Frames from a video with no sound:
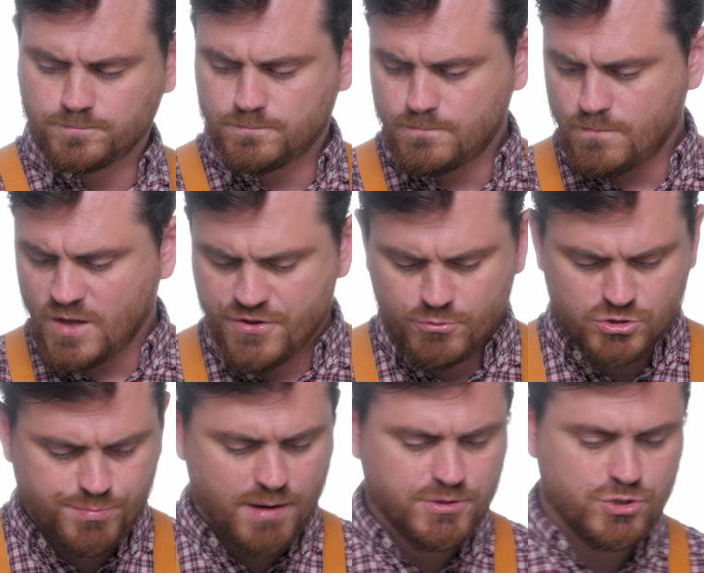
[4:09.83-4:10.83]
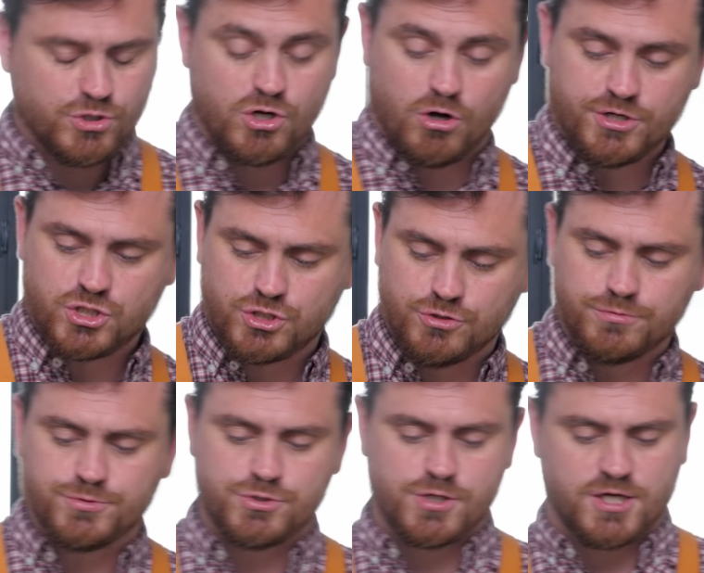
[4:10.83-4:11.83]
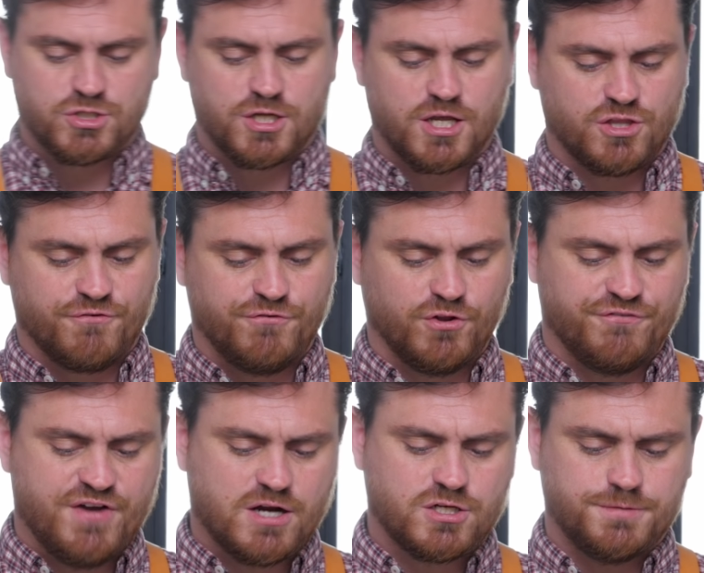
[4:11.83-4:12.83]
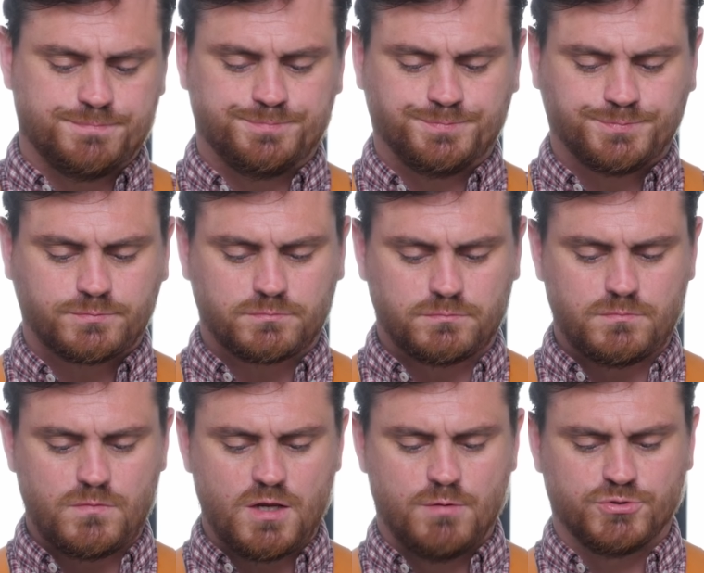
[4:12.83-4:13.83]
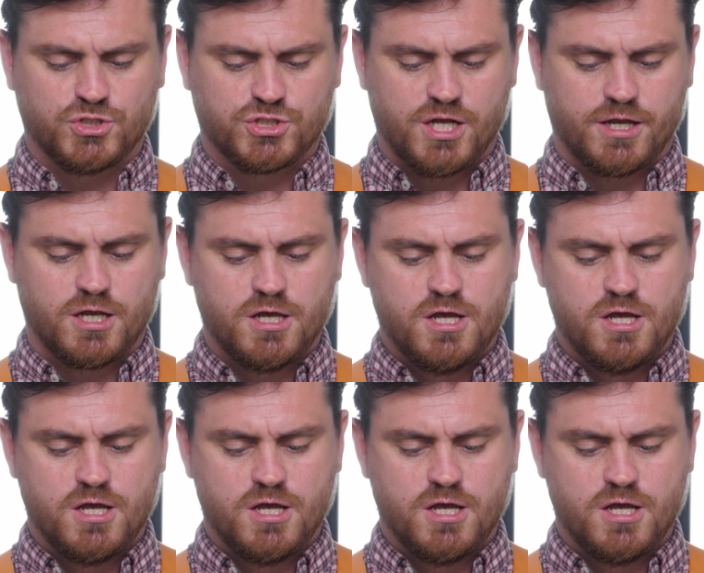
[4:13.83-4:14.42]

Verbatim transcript: I think we should probably do the garnish too, so you guys can get the full effect. We'll just like